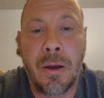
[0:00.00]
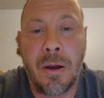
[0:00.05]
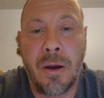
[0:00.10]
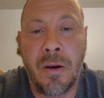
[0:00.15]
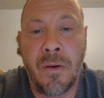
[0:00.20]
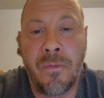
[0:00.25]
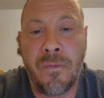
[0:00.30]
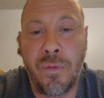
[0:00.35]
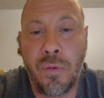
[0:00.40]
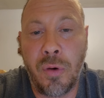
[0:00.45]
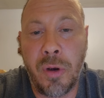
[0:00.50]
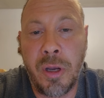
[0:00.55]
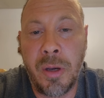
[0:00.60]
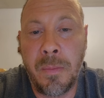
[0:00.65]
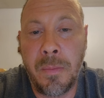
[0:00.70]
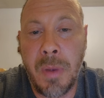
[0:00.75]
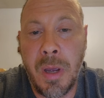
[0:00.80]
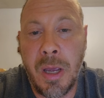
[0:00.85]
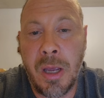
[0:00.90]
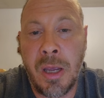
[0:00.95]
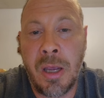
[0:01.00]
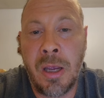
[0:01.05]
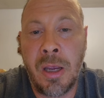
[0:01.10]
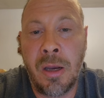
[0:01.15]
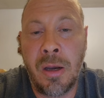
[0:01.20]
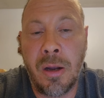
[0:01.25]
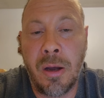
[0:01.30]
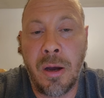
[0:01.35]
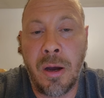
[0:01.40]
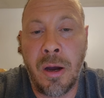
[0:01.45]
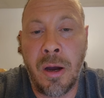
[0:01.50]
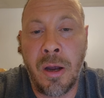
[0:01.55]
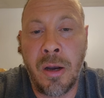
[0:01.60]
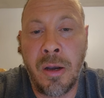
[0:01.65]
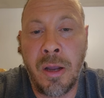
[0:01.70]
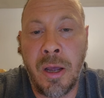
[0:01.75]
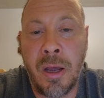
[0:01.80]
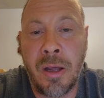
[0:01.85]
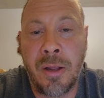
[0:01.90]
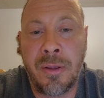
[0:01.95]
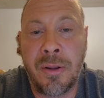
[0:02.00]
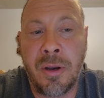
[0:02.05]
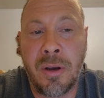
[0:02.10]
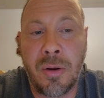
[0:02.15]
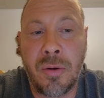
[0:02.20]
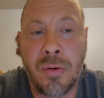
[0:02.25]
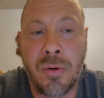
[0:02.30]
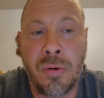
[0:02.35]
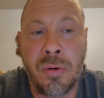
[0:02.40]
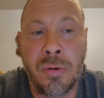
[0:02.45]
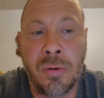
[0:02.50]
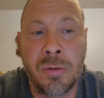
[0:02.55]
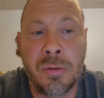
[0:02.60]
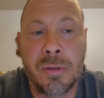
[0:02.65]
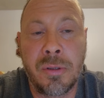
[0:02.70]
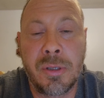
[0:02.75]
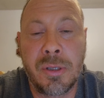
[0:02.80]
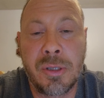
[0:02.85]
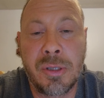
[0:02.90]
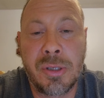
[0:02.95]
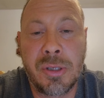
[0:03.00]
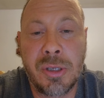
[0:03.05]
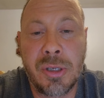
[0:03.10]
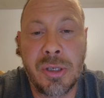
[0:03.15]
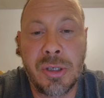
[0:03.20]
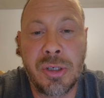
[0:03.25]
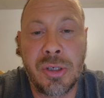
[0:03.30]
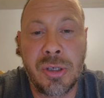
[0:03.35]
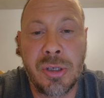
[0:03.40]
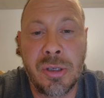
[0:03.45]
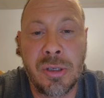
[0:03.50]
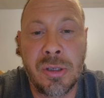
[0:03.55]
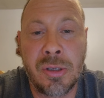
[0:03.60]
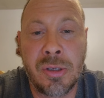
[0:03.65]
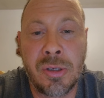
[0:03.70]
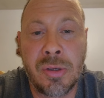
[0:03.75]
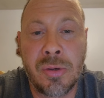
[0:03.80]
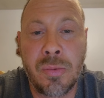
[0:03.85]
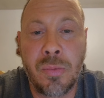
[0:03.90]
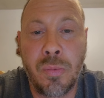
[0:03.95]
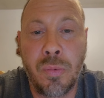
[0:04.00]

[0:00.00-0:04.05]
Avoid making unethical decisions